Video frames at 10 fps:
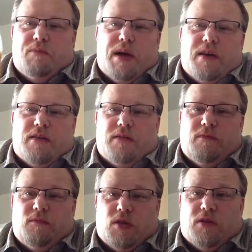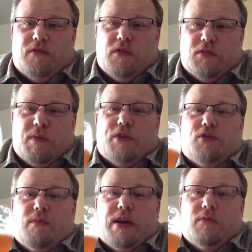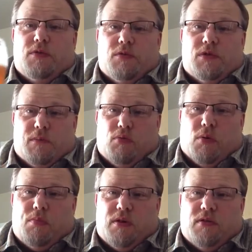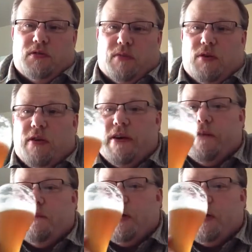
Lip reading: better than the first batch I made, which was the proper Summer Lightning